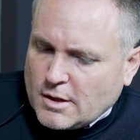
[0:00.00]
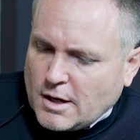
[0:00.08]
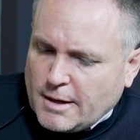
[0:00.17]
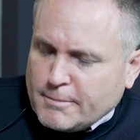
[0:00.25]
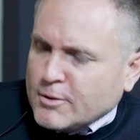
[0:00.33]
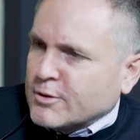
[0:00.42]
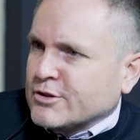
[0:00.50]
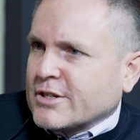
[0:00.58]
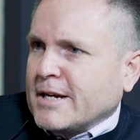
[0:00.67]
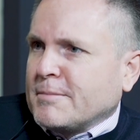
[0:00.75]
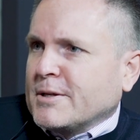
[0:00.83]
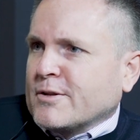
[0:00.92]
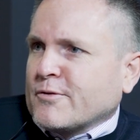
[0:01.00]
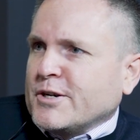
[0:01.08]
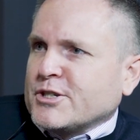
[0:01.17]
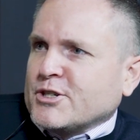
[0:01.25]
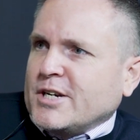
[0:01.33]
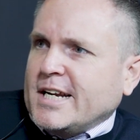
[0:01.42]
I'm not escaping the
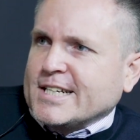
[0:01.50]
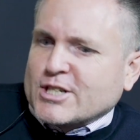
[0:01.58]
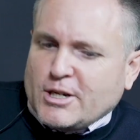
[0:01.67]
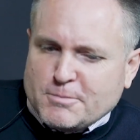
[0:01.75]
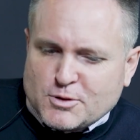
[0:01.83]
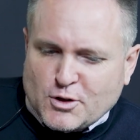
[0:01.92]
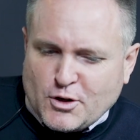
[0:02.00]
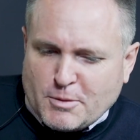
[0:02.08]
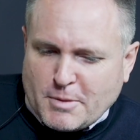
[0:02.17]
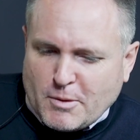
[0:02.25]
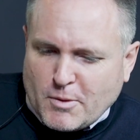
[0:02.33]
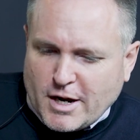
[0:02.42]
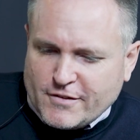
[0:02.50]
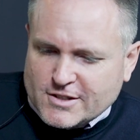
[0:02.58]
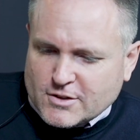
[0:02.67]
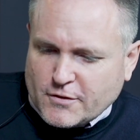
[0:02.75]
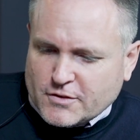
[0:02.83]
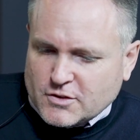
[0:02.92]
region anytime soon, and my wife
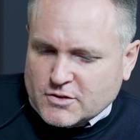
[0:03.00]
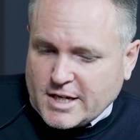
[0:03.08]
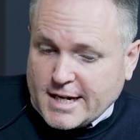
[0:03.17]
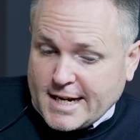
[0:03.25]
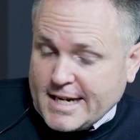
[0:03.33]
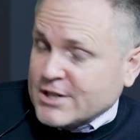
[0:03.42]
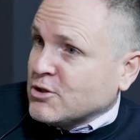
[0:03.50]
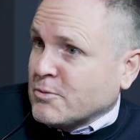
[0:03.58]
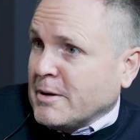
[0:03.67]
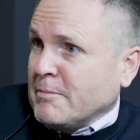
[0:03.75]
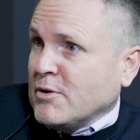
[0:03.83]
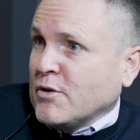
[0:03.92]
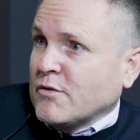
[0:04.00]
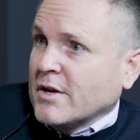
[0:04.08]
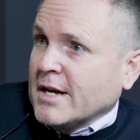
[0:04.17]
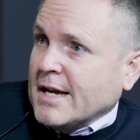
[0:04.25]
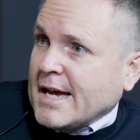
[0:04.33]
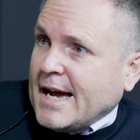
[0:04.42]
is often saying, hey, should we move
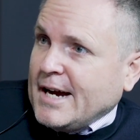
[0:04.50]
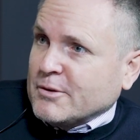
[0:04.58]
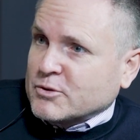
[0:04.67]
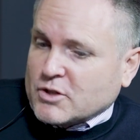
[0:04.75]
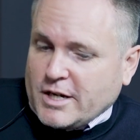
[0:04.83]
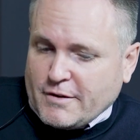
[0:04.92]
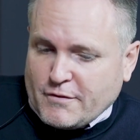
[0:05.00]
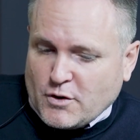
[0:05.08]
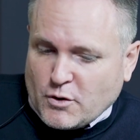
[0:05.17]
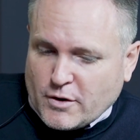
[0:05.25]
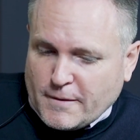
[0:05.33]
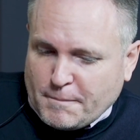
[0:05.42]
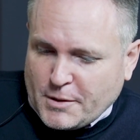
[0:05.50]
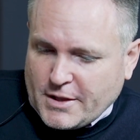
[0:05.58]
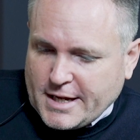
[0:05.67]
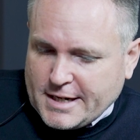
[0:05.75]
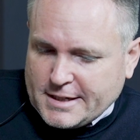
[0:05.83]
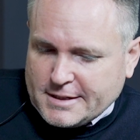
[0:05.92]
outside of Europe? But
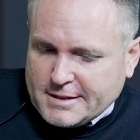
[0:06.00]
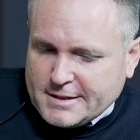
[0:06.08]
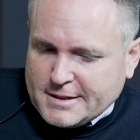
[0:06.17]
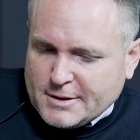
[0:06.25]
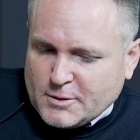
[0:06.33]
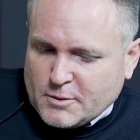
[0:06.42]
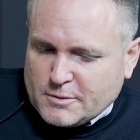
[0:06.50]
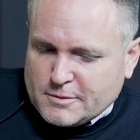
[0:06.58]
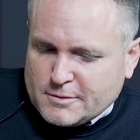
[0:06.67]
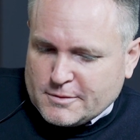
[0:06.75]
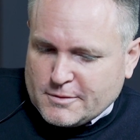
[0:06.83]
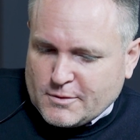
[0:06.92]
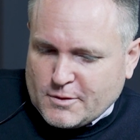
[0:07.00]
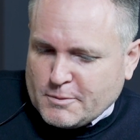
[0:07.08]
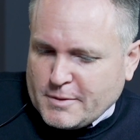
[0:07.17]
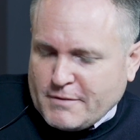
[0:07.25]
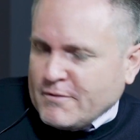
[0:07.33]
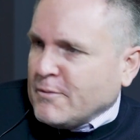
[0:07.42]
then
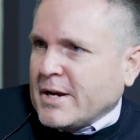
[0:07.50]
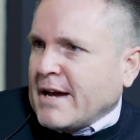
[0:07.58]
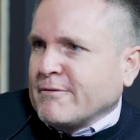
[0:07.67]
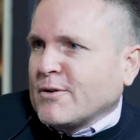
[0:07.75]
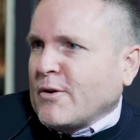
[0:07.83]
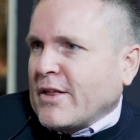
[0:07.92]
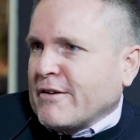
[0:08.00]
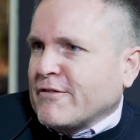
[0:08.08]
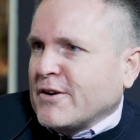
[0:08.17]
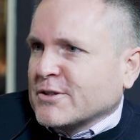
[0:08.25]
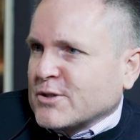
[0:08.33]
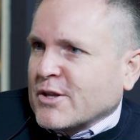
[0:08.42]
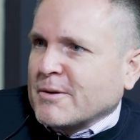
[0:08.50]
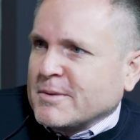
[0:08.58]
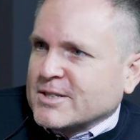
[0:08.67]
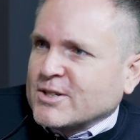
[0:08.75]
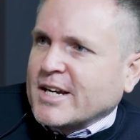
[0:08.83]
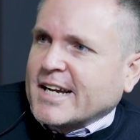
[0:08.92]
we haven't got that far, so I think we're
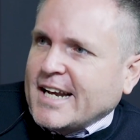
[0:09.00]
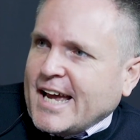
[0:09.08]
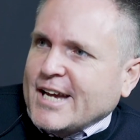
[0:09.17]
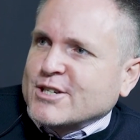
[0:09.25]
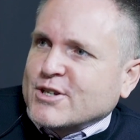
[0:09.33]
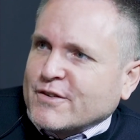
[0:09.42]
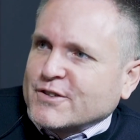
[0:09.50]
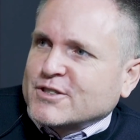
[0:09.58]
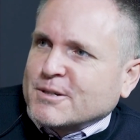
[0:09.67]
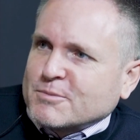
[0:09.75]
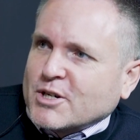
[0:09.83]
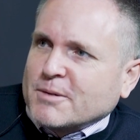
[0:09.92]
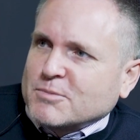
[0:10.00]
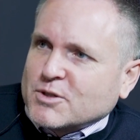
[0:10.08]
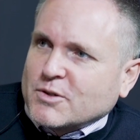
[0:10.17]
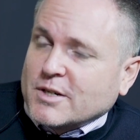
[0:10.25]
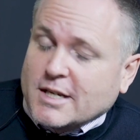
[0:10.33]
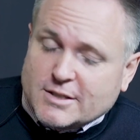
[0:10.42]
staying in Asia for some time
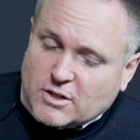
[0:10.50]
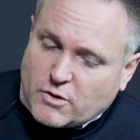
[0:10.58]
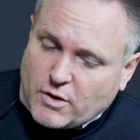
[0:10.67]
soon. It's a